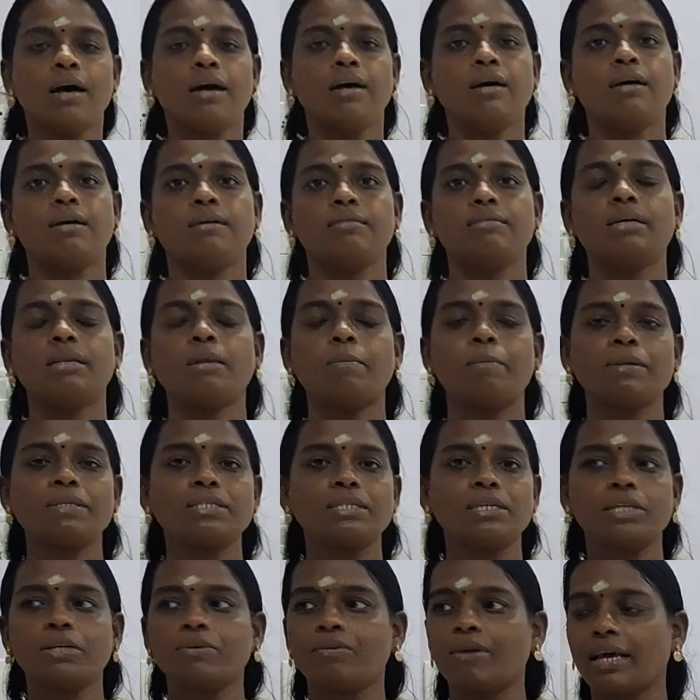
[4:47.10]
The
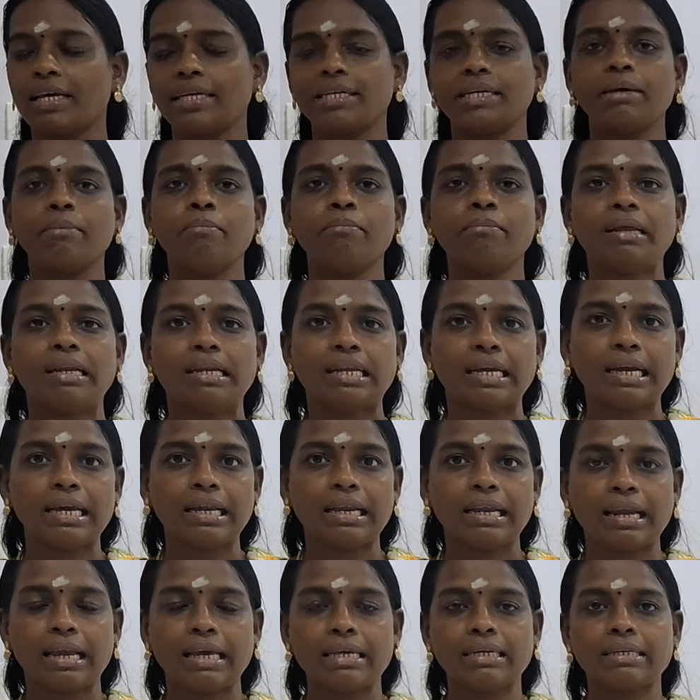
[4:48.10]
representative like
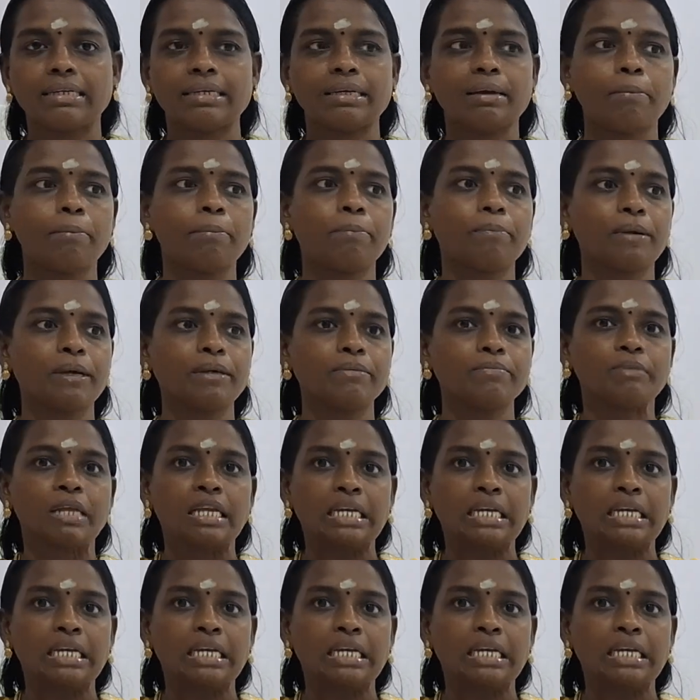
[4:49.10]
MLA, like MP.